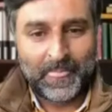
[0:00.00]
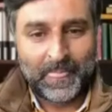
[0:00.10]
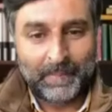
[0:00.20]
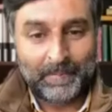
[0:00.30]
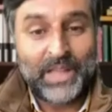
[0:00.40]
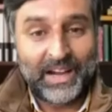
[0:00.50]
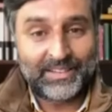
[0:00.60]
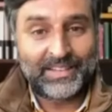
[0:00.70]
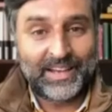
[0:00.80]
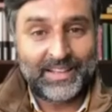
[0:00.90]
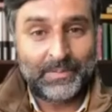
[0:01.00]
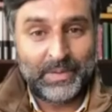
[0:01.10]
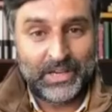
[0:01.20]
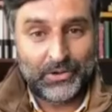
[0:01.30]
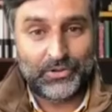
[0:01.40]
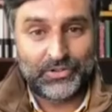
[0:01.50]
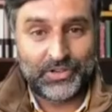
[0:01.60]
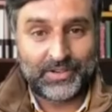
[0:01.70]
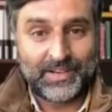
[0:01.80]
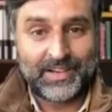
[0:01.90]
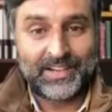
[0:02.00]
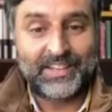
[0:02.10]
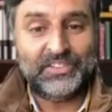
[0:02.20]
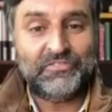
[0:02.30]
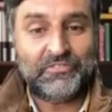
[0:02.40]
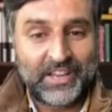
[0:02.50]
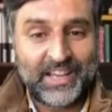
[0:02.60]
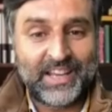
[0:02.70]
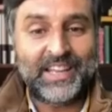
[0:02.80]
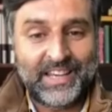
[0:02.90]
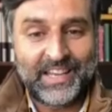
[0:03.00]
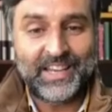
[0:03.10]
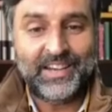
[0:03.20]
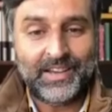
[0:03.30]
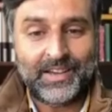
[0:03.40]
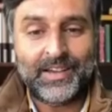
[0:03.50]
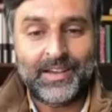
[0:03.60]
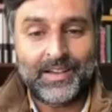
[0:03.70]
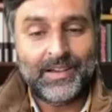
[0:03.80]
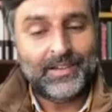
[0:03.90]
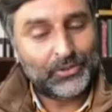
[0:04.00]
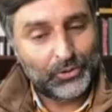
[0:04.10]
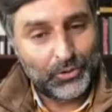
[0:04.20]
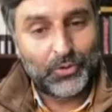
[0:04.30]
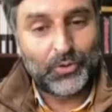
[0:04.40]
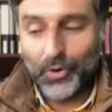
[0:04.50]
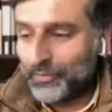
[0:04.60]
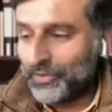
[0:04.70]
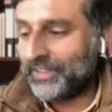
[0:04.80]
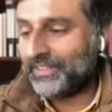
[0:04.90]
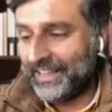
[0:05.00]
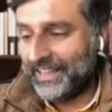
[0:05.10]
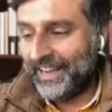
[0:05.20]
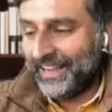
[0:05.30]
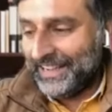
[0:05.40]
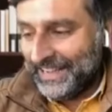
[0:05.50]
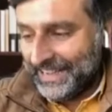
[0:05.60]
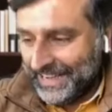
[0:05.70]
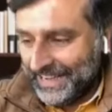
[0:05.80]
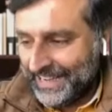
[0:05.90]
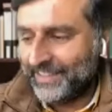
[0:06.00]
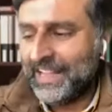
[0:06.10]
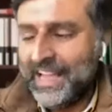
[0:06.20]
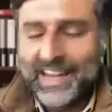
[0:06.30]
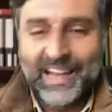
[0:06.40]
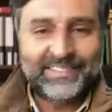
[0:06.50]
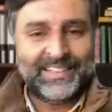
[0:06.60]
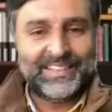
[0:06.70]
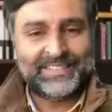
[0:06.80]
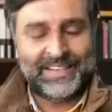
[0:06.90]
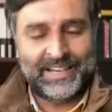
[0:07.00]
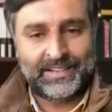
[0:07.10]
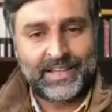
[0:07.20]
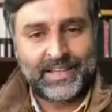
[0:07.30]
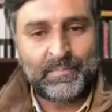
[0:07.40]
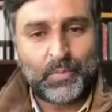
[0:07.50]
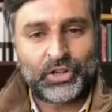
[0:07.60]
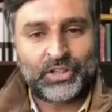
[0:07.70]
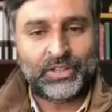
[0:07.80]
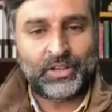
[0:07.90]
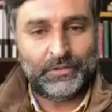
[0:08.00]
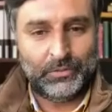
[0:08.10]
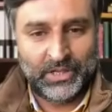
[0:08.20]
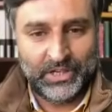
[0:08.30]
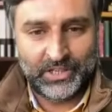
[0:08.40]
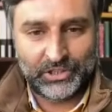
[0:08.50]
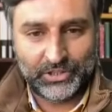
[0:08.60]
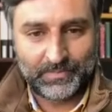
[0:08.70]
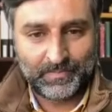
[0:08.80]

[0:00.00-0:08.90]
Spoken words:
That is another big question. Does it really need? So obviously it needs. Let's understand the importance of human touch.